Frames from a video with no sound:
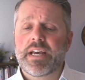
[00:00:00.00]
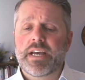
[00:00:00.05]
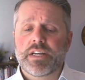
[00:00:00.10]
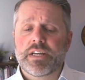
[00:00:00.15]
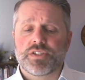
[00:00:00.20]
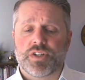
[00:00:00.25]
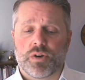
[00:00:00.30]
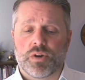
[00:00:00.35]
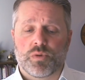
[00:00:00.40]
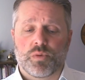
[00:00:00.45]

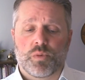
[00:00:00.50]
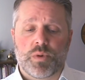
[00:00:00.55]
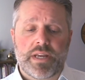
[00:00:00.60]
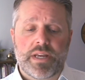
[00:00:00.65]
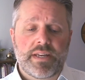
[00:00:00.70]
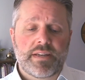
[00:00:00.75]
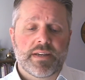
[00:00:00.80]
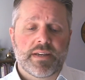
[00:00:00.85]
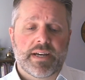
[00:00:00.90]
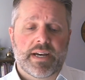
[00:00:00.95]
So
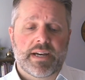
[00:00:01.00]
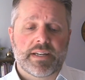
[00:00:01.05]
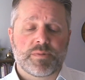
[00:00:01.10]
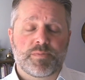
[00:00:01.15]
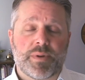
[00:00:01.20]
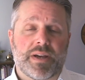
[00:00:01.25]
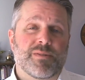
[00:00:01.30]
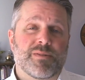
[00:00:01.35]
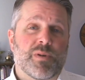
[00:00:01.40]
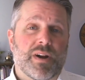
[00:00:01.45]
we
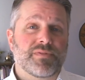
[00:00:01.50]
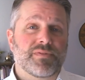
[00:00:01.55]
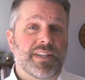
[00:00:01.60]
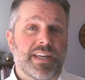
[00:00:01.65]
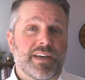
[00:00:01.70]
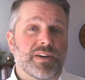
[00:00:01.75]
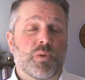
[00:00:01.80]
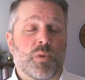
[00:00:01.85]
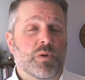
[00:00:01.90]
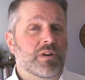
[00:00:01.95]
spent
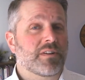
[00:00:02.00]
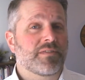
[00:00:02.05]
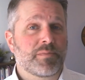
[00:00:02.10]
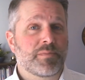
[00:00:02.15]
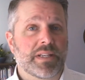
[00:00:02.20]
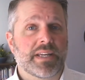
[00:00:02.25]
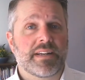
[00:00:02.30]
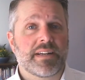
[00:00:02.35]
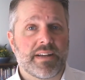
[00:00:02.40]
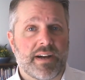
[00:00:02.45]
roughly
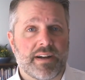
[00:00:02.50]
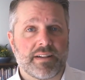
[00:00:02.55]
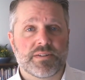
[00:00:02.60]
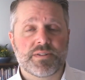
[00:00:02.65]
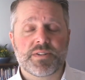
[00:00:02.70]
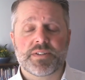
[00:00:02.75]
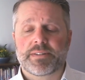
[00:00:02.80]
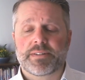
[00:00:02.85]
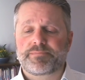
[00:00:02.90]
$250,000